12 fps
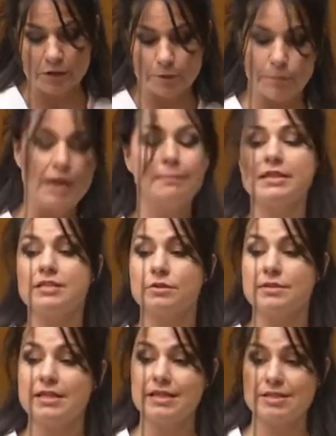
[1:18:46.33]
The Prime
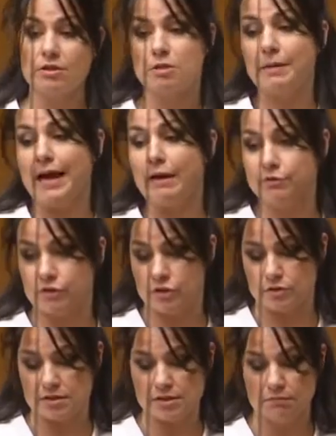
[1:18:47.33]
Minister has said it's not about our
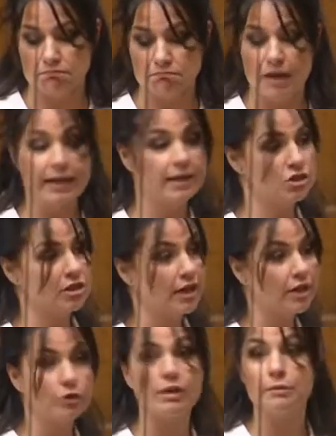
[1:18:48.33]
views. I
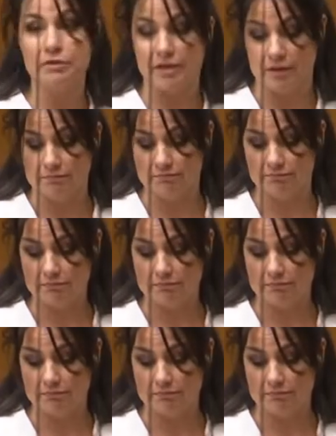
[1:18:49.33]
agree with her.